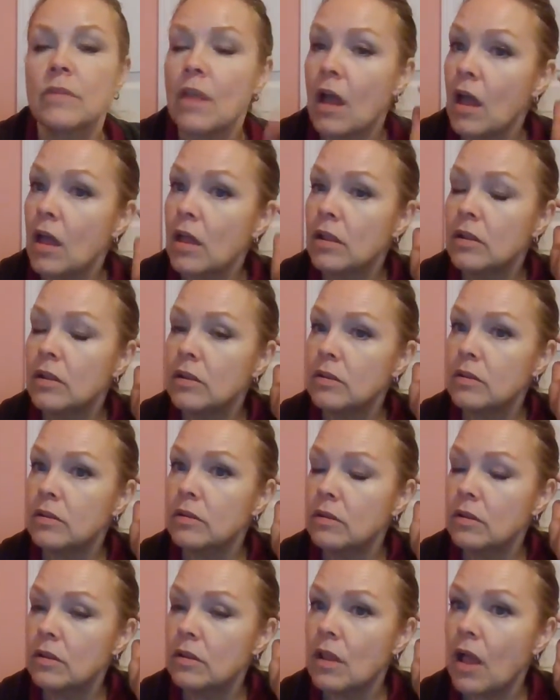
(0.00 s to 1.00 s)
that
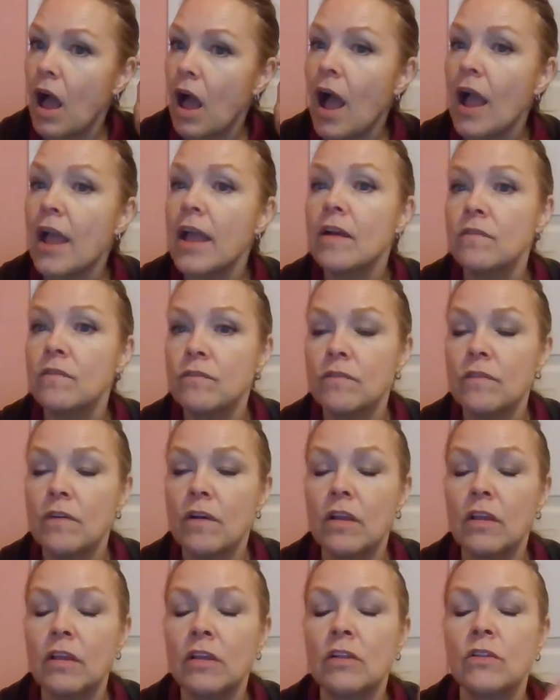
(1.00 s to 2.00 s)
I have
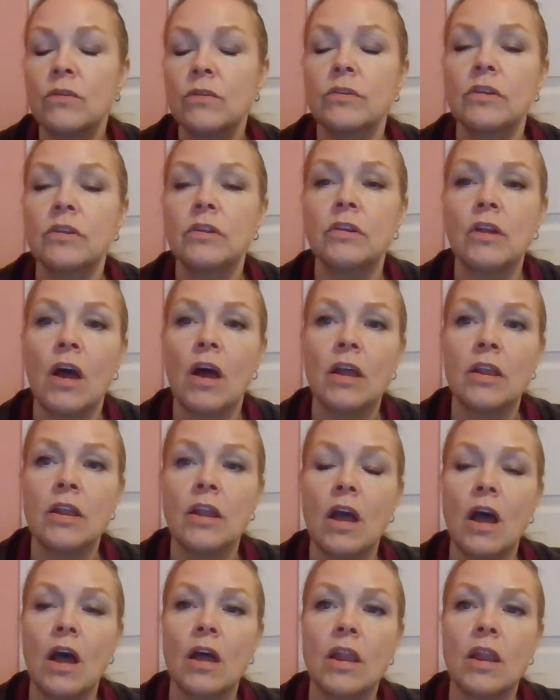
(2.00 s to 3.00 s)
included
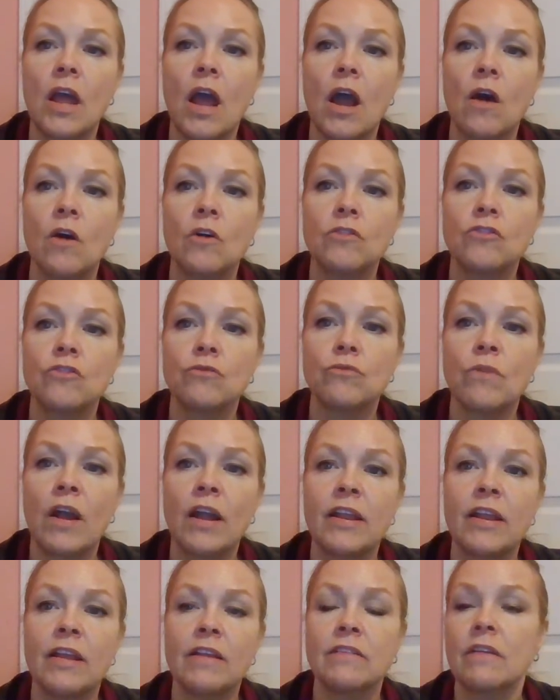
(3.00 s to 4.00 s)
on how to
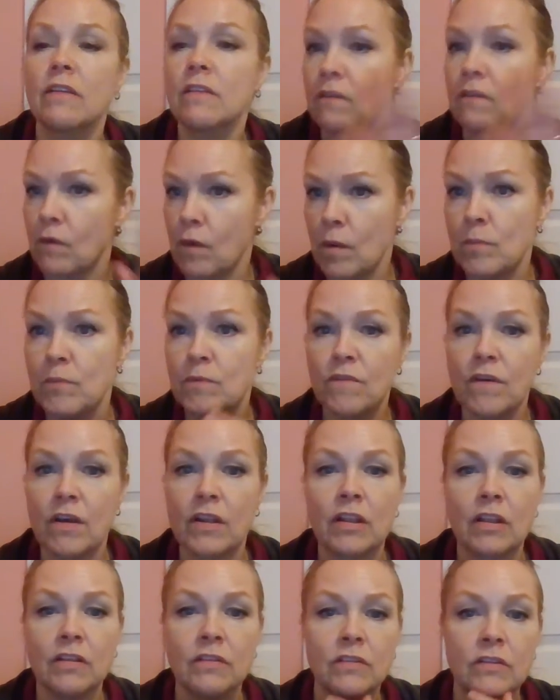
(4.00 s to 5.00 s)
write essays. I
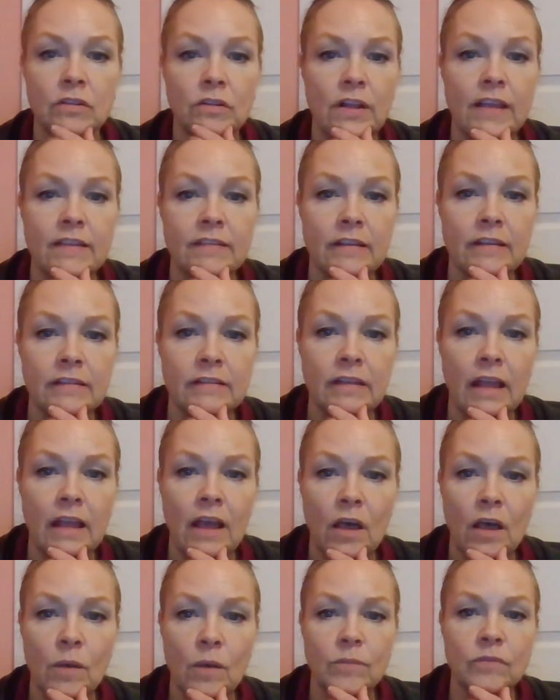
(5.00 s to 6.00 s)
provided lots of little essay
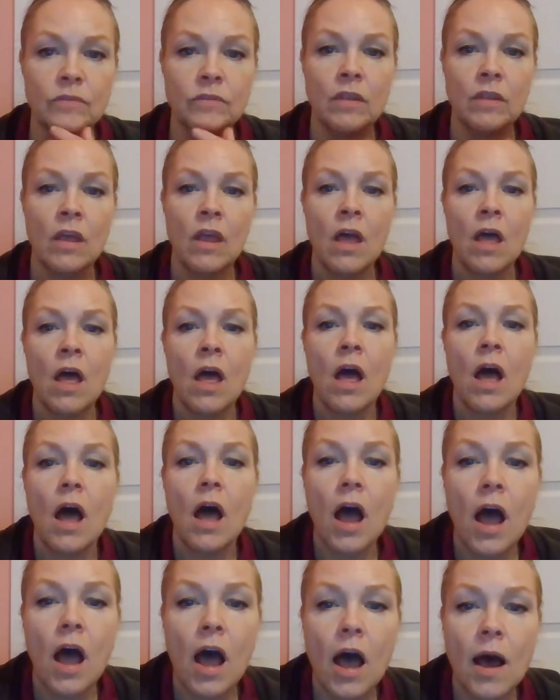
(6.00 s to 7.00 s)
helps.
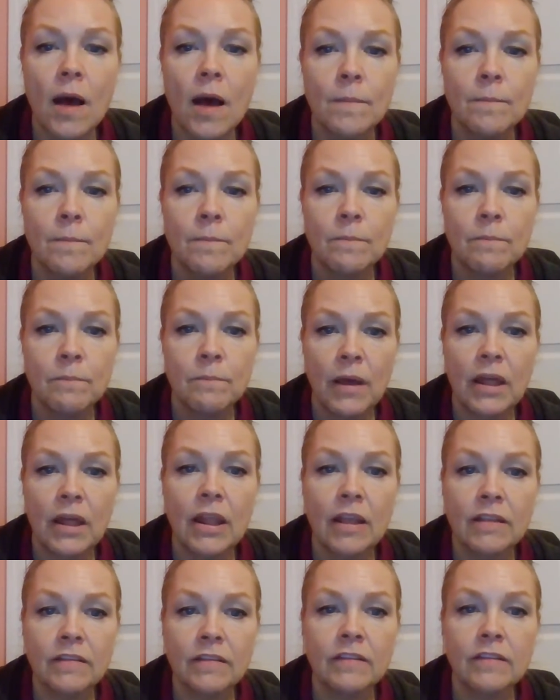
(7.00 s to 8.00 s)
But
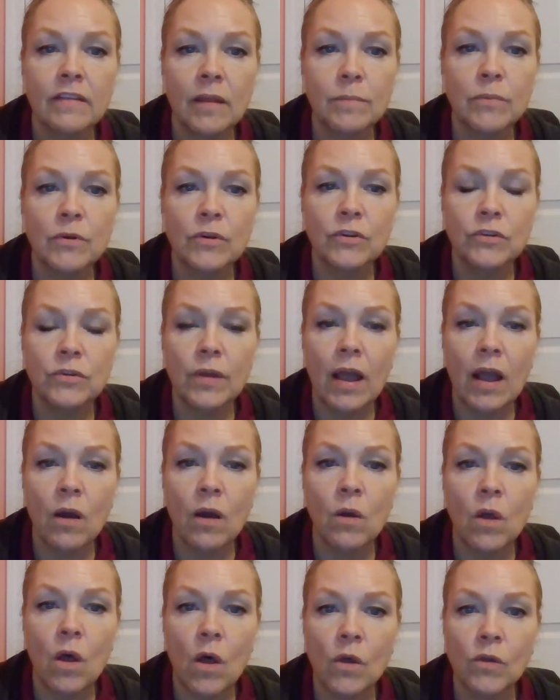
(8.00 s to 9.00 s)
as I said, Purdue
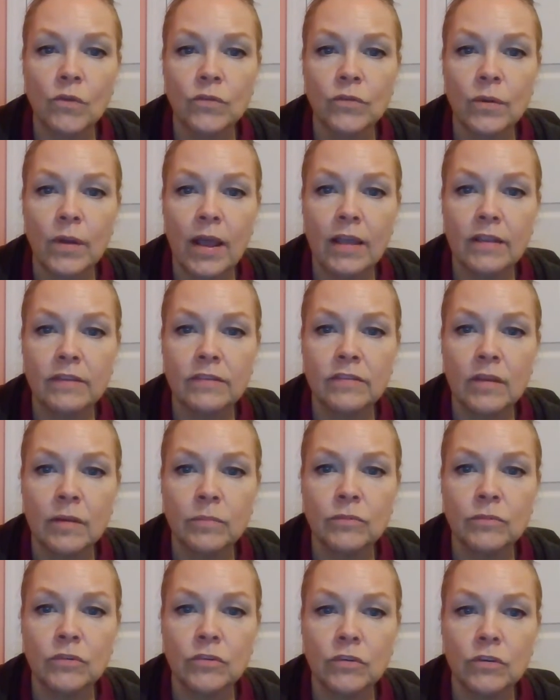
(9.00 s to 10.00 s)
OWL also has some
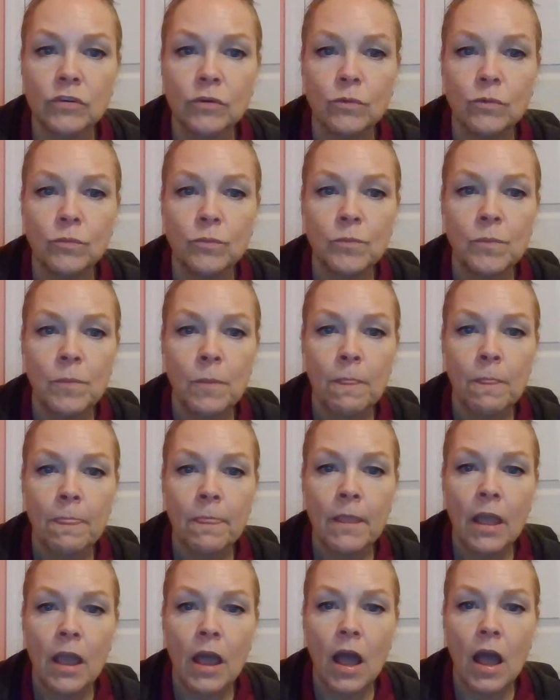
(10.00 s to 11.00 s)
too.
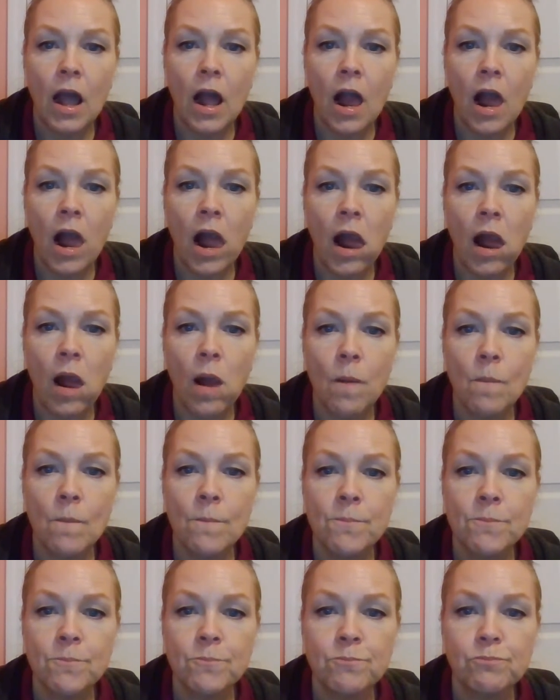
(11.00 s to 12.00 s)

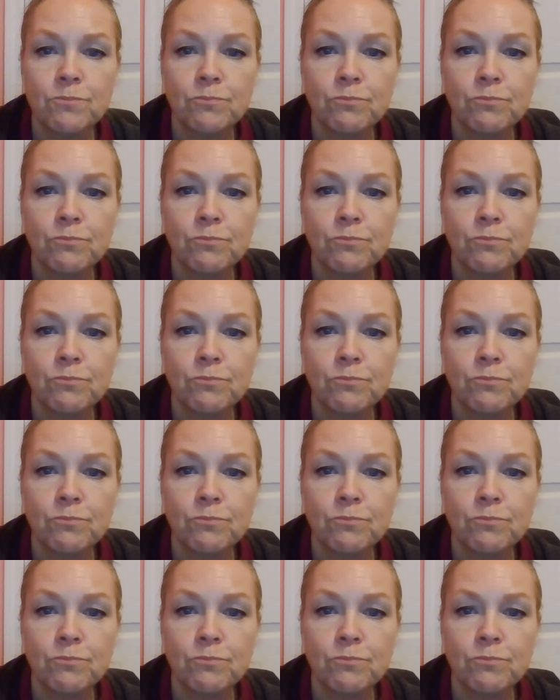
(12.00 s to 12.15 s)
On